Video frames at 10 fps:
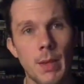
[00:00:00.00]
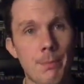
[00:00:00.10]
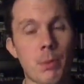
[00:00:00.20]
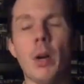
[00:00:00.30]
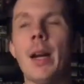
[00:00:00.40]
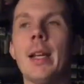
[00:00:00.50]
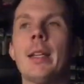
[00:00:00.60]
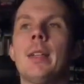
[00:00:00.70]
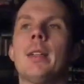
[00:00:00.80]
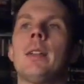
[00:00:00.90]

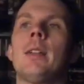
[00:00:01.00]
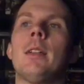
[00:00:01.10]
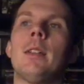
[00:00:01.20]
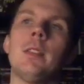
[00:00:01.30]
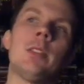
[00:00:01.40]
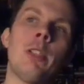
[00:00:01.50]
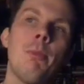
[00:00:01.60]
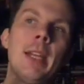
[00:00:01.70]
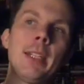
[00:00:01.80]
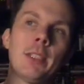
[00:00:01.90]
prank to
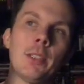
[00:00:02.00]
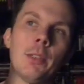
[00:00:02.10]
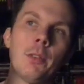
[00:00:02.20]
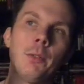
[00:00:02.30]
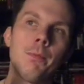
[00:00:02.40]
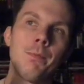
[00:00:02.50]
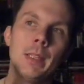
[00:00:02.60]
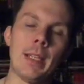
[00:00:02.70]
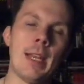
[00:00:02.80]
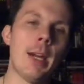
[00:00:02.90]
make it so
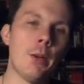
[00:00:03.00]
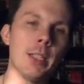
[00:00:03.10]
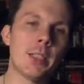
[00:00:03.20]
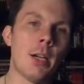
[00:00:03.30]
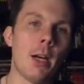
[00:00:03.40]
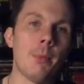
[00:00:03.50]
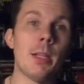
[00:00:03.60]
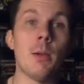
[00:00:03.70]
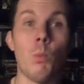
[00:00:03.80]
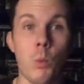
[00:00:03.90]
Carrie and
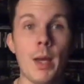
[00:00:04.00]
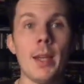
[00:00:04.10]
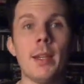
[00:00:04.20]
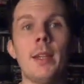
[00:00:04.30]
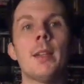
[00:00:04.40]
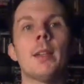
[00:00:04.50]
Tommy win